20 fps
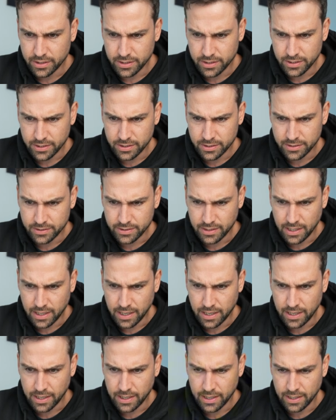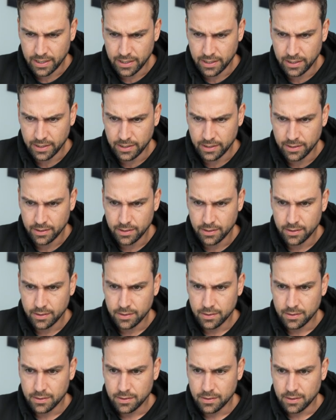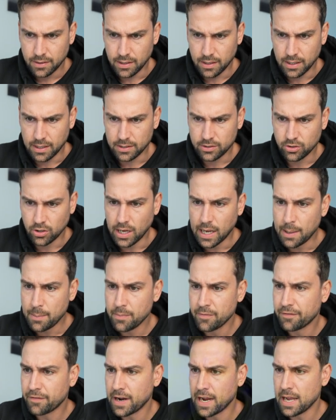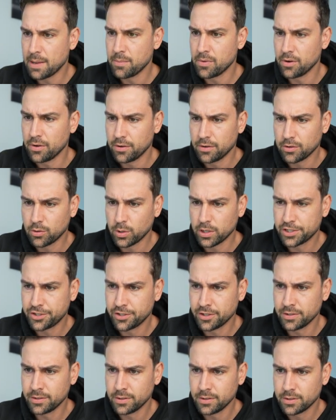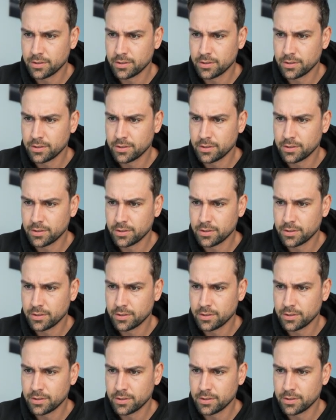is a time frame question.